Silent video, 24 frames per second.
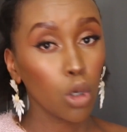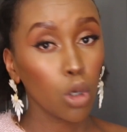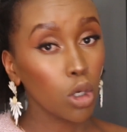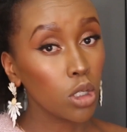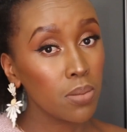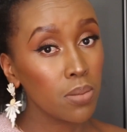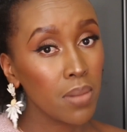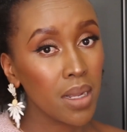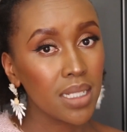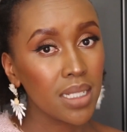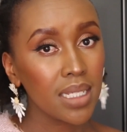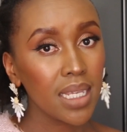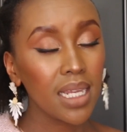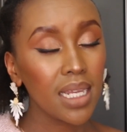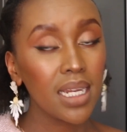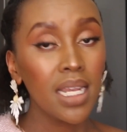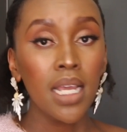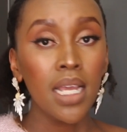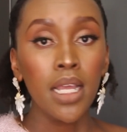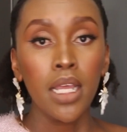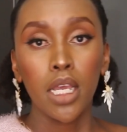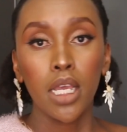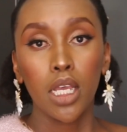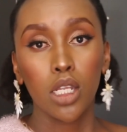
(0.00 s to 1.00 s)
not melted,
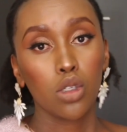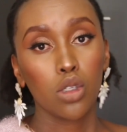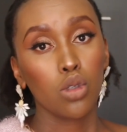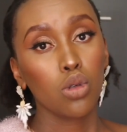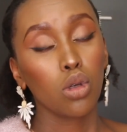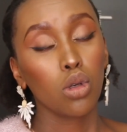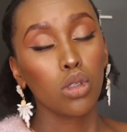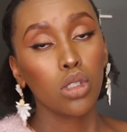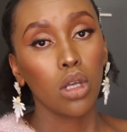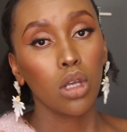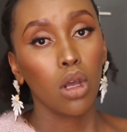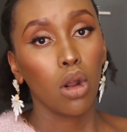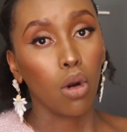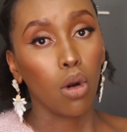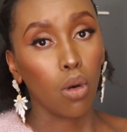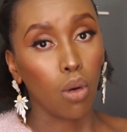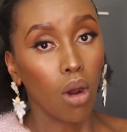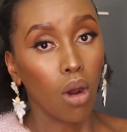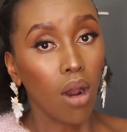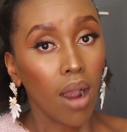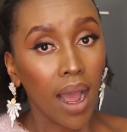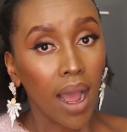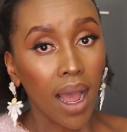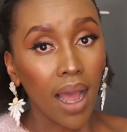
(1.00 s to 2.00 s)
it's not
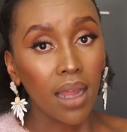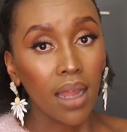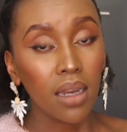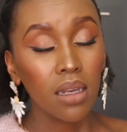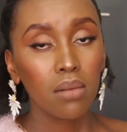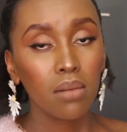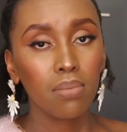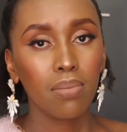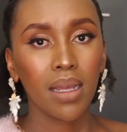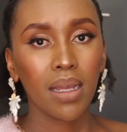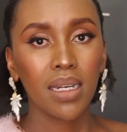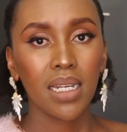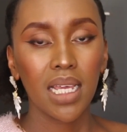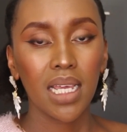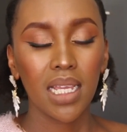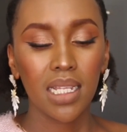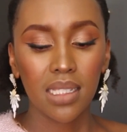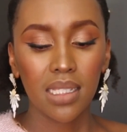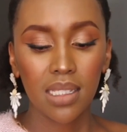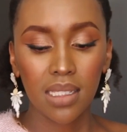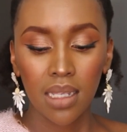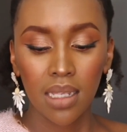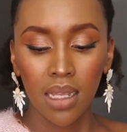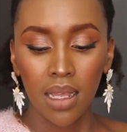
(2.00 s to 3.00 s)
rock hard, but
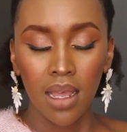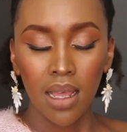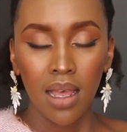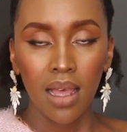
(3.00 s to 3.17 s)
it's